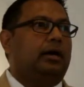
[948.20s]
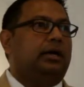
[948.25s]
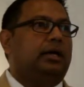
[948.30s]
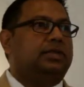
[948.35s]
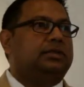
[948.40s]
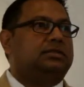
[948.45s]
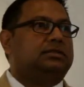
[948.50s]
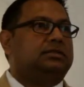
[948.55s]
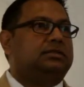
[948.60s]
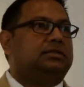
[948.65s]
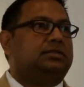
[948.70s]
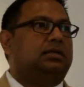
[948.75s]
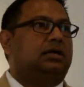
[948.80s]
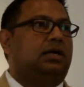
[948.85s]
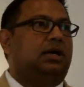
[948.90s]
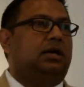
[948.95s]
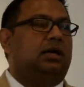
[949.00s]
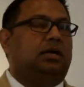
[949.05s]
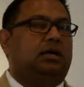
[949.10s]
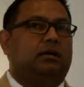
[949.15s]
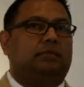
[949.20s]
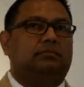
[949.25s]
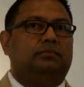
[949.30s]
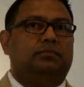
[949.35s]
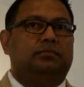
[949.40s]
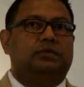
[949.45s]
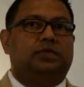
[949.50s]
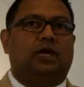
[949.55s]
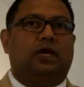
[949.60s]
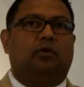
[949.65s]
It's
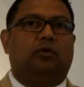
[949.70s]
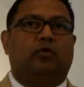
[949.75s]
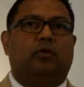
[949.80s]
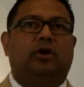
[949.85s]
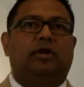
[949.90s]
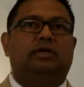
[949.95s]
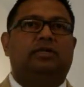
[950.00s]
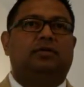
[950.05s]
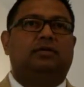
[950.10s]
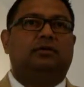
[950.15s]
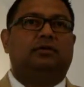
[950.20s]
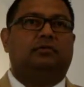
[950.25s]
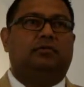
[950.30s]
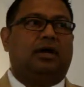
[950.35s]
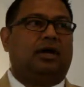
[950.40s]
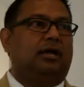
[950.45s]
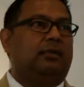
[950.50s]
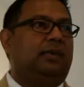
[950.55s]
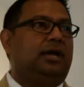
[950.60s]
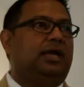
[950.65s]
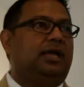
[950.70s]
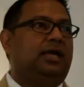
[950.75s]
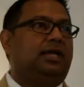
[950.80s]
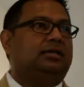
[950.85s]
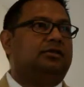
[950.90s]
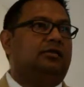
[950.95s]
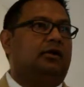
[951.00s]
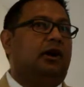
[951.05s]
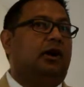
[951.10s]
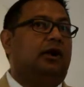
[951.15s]
worth
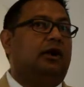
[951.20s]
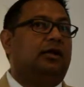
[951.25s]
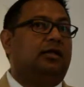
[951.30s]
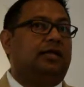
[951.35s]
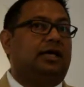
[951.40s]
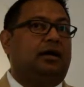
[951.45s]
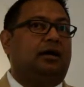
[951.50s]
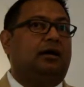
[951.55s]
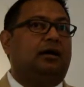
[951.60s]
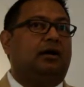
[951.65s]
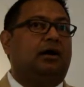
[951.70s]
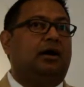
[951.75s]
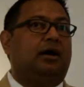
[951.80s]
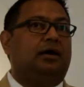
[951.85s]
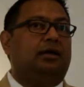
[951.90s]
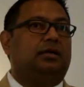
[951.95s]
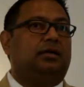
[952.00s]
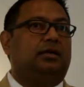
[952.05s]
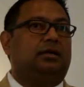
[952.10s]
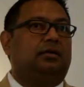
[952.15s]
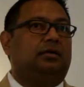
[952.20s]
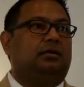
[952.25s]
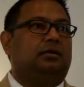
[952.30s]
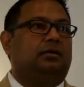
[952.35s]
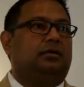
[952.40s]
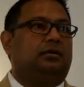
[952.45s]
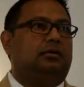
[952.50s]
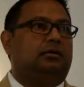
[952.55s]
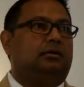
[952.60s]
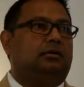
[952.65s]
recommending to all that are on
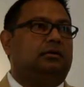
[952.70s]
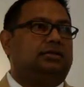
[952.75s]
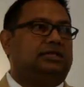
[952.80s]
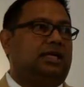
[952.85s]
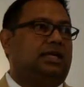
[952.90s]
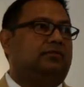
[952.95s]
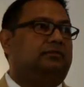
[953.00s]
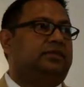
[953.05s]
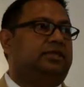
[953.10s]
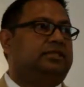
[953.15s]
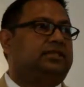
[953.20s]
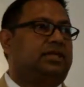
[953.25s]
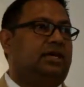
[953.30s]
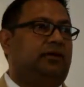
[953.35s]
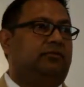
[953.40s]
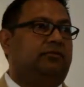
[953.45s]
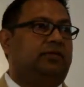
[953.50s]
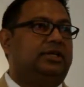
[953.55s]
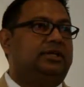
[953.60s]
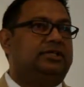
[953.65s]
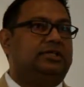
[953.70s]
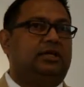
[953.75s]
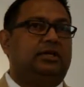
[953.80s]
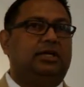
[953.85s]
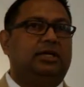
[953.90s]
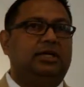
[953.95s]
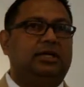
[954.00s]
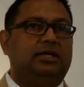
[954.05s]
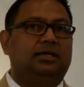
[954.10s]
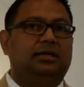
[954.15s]
self-discovery
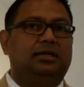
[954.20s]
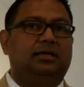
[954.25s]
journey.